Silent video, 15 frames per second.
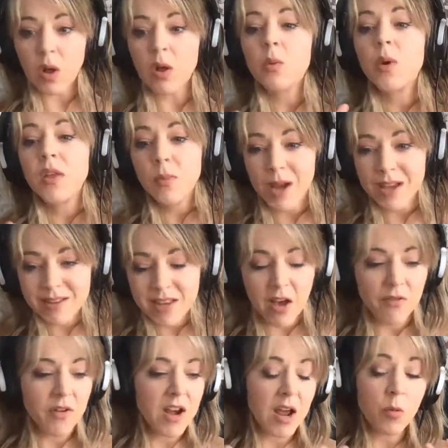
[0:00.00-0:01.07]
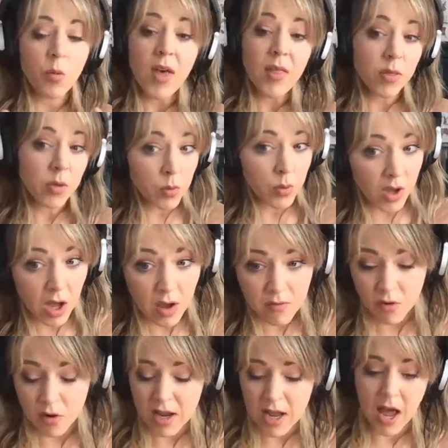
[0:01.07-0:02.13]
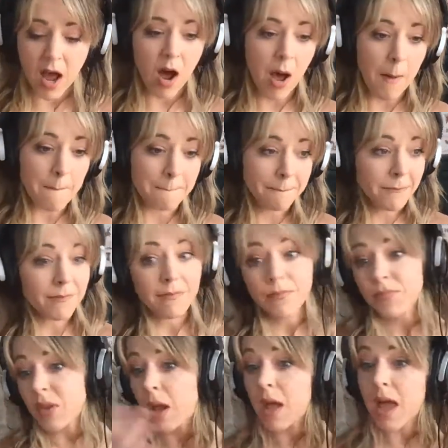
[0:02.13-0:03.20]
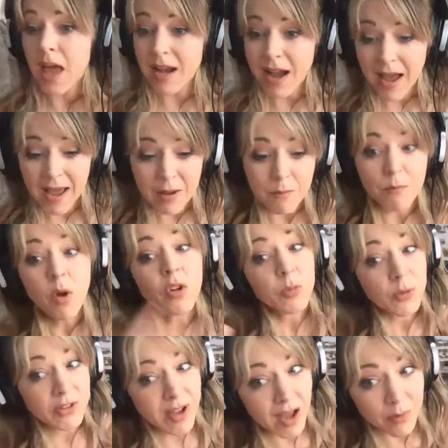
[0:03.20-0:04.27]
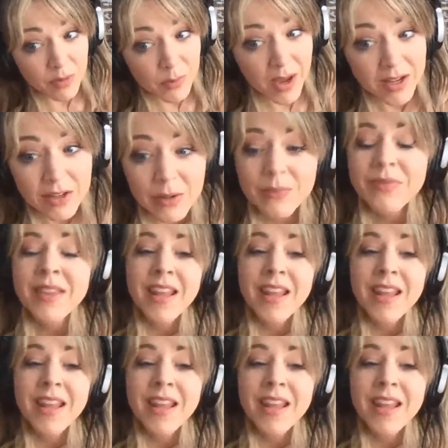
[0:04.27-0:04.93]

with myself and I went through recovery, and multiple times, mind you.